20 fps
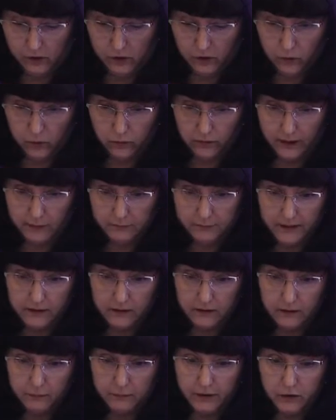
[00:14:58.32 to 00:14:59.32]
So a bit
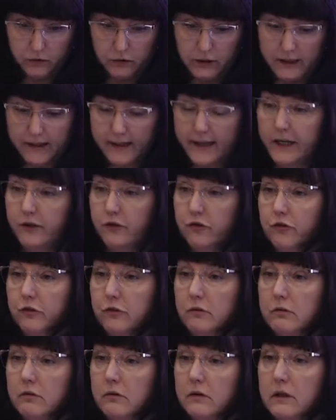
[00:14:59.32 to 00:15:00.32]
about taxation
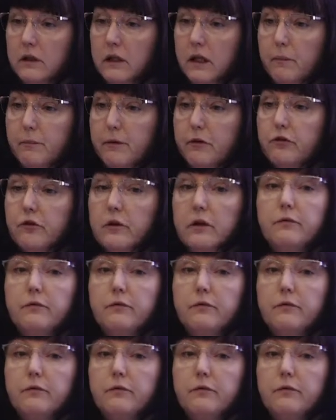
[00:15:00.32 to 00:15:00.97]
in a special